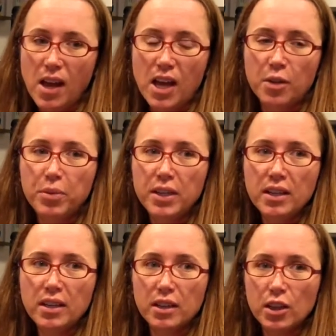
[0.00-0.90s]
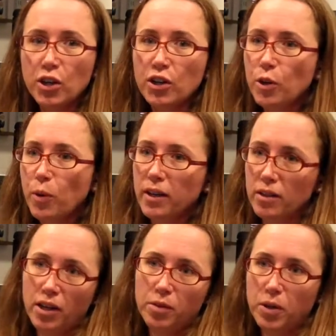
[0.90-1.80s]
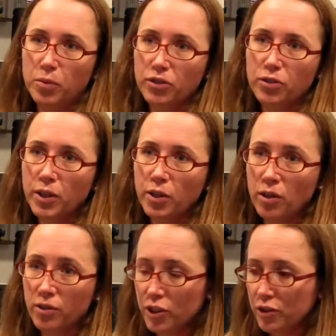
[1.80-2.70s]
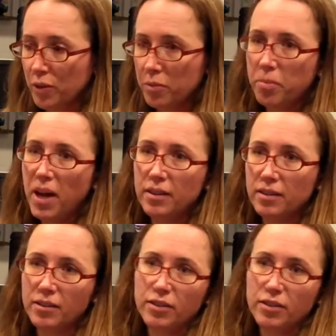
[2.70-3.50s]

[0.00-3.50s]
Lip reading: And B, learn quite a lot about what's going on just from the patterns.